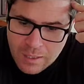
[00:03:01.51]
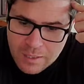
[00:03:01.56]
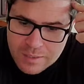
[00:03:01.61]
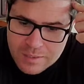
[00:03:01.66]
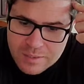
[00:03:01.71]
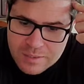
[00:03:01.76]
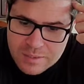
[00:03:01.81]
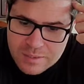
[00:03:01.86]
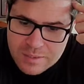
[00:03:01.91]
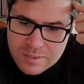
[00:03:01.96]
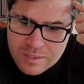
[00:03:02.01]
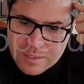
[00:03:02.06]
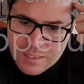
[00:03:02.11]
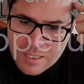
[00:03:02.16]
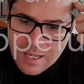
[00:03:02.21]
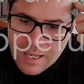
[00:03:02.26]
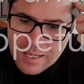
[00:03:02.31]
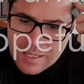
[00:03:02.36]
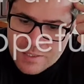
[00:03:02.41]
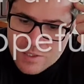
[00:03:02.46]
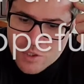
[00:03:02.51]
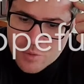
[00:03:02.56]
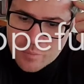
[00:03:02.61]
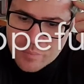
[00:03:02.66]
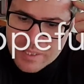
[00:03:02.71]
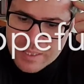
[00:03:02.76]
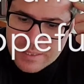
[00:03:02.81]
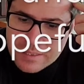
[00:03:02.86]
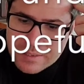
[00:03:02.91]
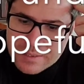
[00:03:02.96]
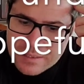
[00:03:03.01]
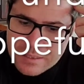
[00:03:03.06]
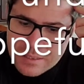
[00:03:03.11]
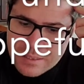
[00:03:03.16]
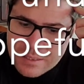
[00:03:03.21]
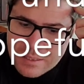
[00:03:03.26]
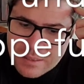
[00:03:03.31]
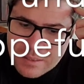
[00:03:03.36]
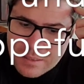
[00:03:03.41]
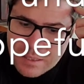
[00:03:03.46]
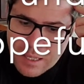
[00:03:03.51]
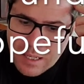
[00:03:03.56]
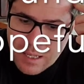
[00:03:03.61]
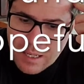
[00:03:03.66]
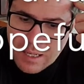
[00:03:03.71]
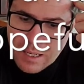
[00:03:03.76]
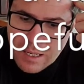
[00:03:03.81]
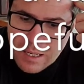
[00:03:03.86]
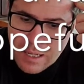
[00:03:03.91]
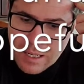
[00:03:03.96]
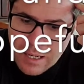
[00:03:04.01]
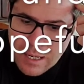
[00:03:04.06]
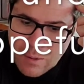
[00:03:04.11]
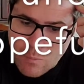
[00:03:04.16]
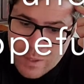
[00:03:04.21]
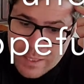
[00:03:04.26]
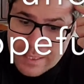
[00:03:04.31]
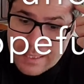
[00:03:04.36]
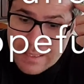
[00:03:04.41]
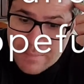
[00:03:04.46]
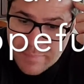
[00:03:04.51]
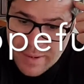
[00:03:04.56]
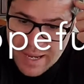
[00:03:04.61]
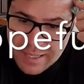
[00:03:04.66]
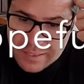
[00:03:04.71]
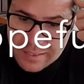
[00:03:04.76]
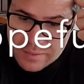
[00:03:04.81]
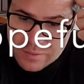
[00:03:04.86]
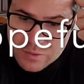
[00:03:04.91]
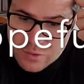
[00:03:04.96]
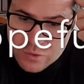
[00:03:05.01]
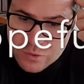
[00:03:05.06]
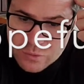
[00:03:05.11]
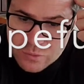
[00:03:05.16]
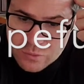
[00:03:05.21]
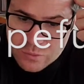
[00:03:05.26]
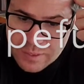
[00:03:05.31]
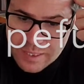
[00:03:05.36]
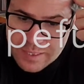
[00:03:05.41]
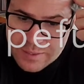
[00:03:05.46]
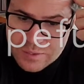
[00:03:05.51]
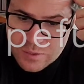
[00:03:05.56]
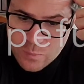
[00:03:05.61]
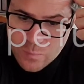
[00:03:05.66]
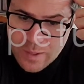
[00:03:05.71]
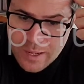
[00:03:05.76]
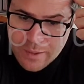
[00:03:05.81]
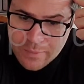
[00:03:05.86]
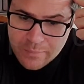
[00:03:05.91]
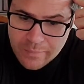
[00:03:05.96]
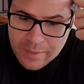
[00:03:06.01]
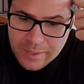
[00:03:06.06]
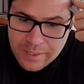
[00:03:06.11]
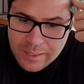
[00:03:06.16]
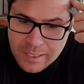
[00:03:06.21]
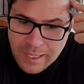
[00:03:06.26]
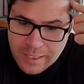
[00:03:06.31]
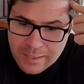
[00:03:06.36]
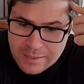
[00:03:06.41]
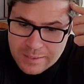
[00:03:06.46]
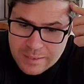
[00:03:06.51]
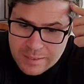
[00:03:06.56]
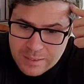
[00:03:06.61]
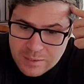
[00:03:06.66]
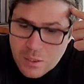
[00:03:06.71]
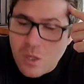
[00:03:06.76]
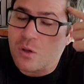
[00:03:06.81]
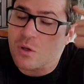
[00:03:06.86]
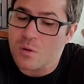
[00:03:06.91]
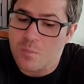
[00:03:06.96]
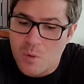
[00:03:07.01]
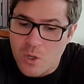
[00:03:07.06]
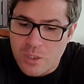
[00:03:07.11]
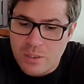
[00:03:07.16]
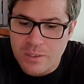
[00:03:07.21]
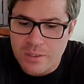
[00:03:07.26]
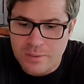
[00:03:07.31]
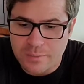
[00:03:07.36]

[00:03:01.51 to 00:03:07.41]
Chpt, I want to get back into. That's around the $19 mark.